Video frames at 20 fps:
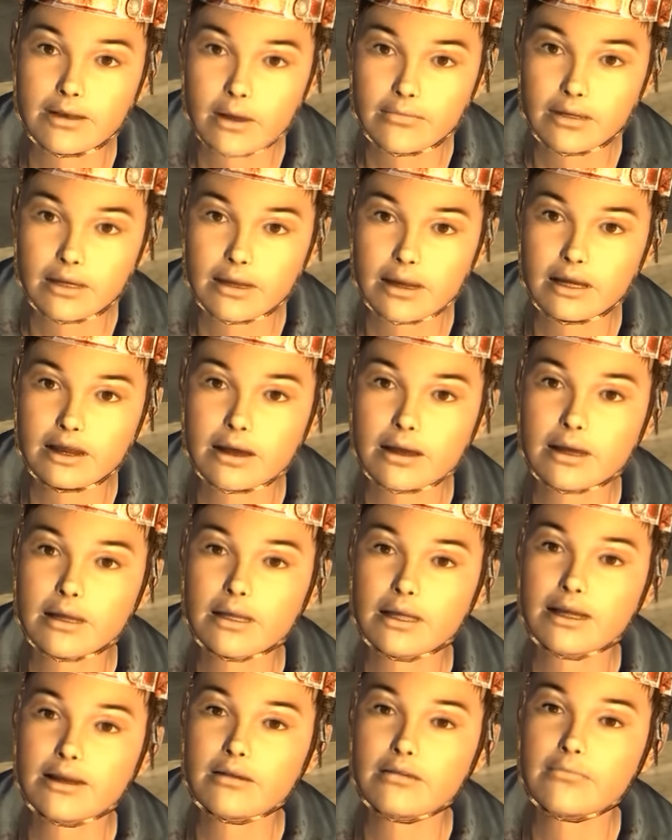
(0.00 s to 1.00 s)
You're playing the
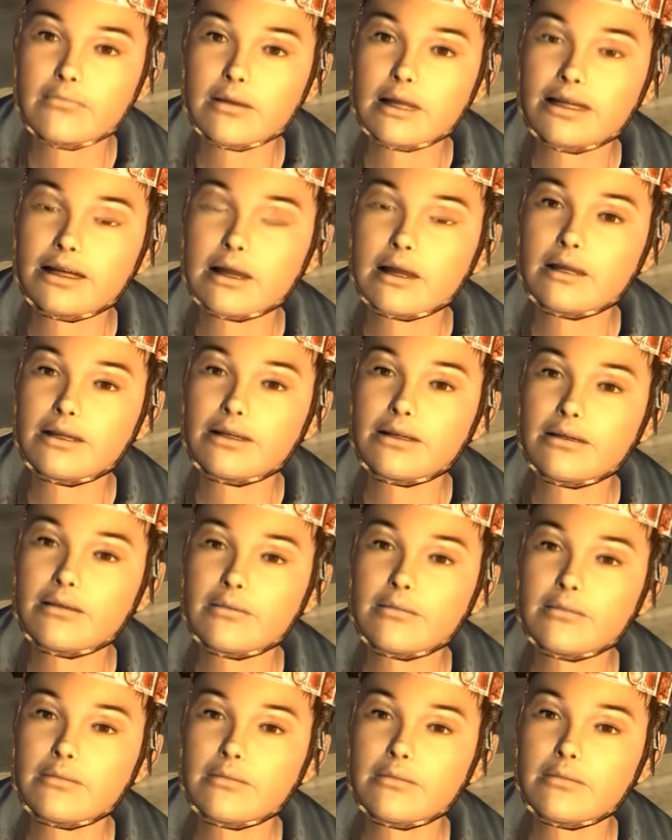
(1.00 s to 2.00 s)
hand you've been dealt,
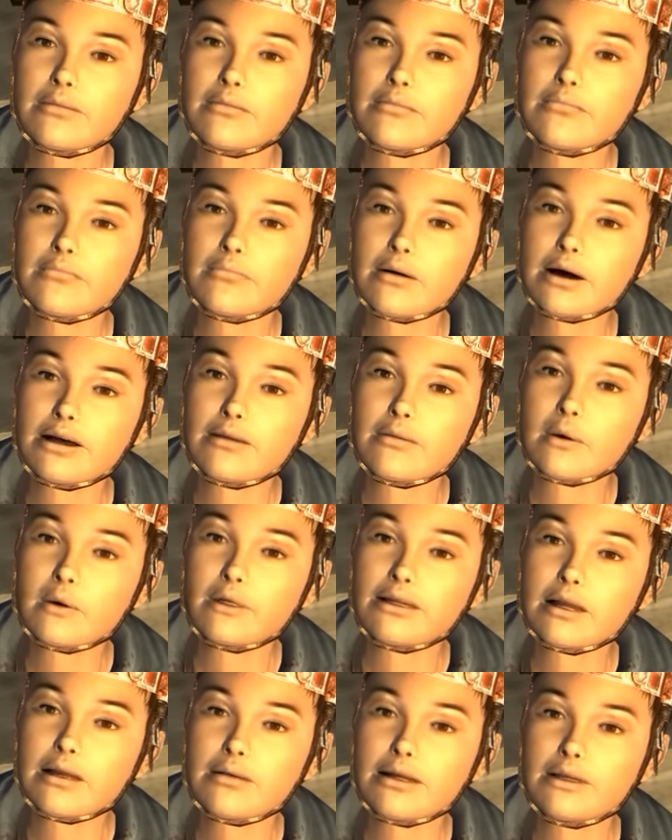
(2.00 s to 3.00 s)
but you
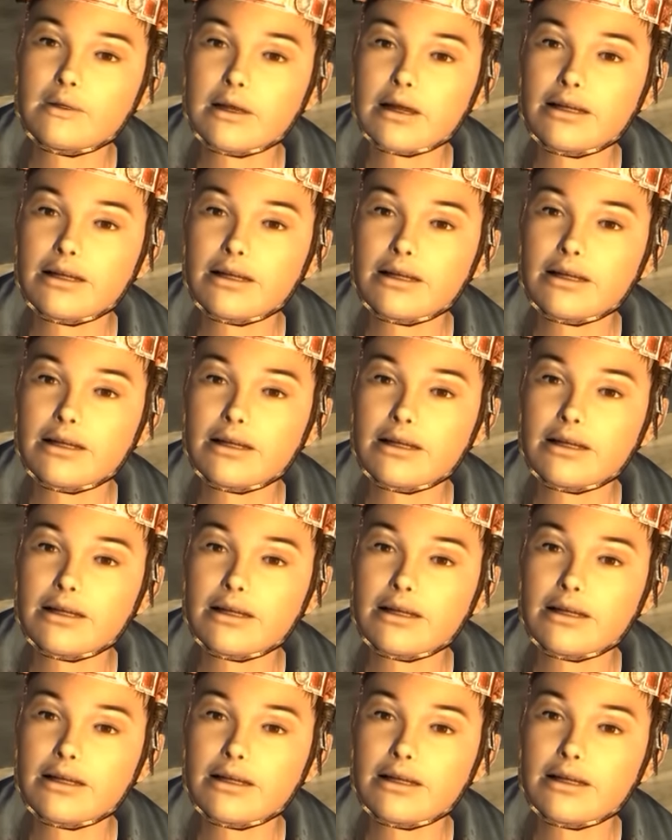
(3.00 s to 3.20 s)
don't let it